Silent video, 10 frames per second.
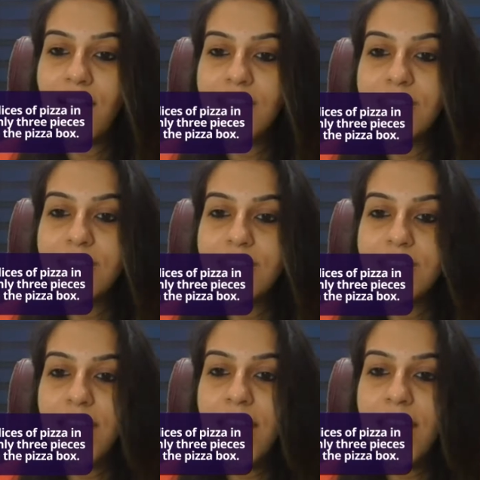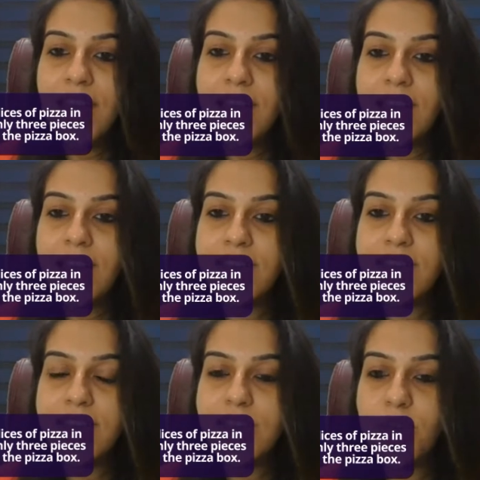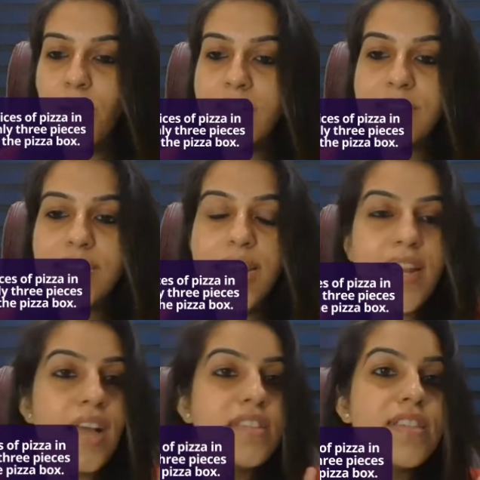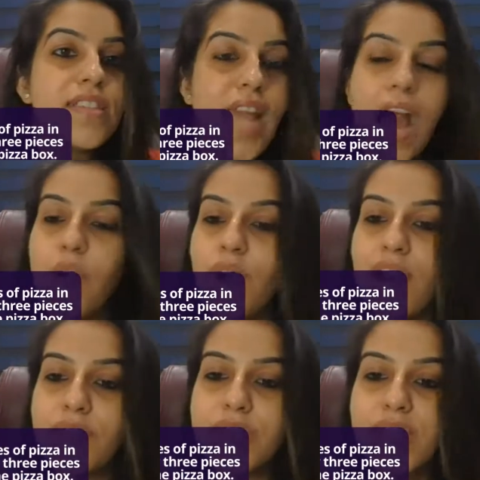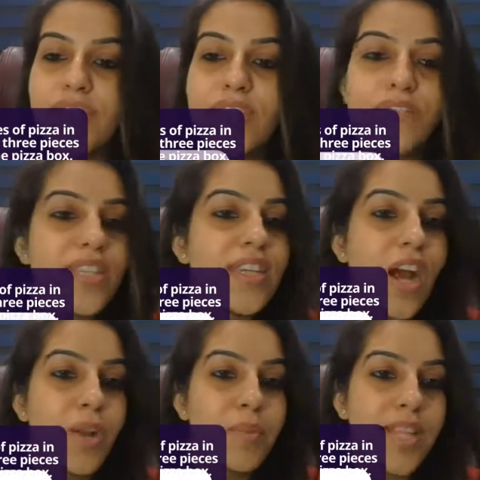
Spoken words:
answer, and I can see one correct answer now after I've given it out.